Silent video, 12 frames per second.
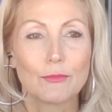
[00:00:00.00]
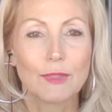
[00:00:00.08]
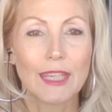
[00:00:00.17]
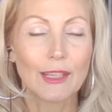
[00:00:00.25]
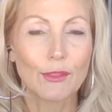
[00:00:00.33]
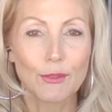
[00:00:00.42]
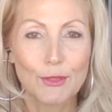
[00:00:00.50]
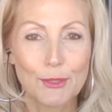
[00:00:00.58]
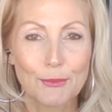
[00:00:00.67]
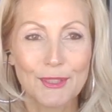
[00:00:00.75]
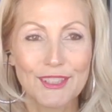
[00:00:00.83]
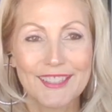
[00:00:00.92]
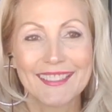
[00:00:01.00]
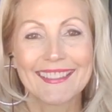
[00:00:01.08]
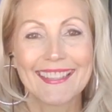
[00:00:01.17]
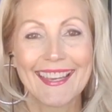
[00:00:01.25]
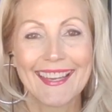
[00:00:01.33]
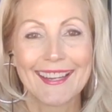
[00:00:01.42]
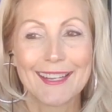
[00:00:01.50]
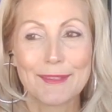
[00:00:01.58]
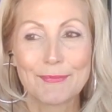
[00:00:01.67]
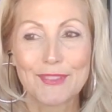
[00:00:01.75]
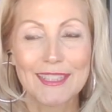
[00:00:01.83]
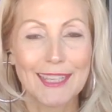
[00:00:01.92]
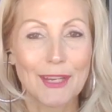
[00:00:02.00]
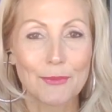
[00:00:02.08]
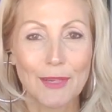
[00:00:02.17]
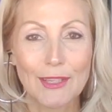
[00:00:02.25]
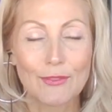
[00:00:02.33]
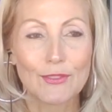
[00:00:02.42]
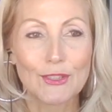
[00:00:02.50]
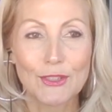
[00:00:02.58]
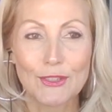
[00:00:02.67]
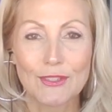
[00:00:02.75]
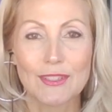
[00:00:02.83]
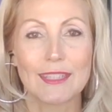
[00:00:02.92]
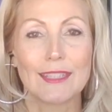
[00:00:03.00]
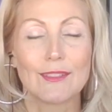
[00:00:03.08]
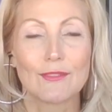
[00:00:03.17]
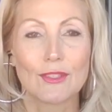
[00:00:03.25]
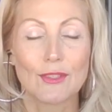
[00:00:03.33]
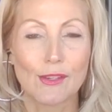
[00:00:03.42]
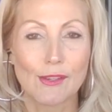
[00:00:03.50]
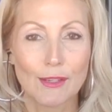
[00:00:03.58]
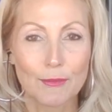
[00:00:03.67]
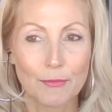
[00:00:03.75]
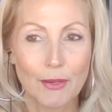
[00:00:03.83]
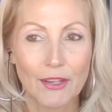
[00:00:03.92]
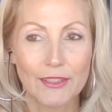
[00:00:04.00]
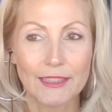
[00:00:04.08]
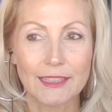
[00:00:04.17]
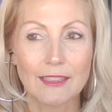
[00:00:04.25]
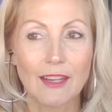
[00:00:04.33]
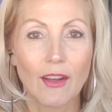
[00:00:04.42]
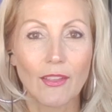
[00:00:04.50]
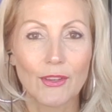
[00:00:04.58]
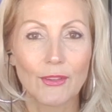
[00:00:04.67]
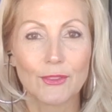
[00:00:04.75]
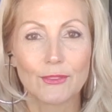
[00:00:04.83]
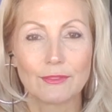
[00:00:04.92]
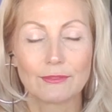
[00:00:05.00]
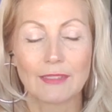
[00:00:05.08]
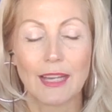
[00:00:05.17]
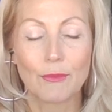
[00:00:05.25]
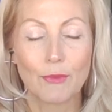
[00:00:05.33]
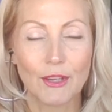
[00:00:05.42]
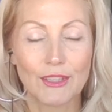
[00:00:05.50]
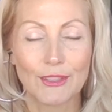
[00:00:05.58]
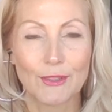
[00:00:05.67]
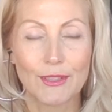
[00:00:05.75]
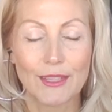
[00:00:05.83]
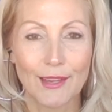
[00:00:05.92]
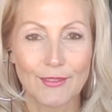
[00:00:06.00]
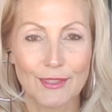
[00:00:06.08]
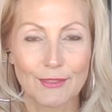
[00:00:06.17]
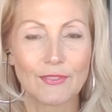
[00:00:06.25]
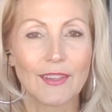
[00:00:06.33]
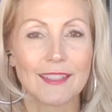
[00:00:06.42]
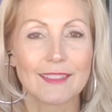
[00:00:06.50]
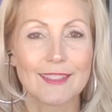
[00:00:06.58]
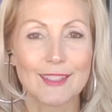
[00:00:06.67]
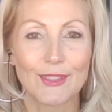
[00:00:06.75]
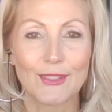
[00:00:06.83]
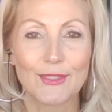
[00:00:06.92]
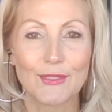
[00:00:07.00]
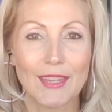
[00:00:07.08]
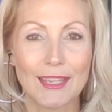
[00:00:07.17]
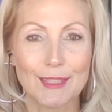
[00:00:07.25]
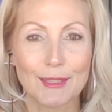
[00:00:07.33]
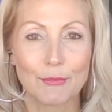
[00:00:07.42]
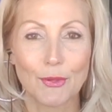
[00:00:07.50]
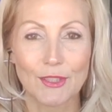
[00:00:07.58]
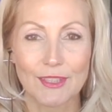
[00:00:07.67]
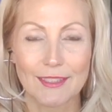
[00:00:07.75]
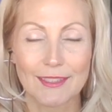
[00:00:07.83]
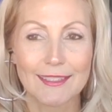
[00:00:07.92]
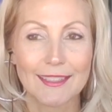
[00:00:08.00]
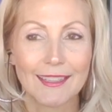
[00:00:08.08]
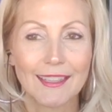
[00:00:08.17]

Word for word: getting through your work um, to get ready for New Year's Eve so you can go out and party, although I want you to go and have some fun, so that's important.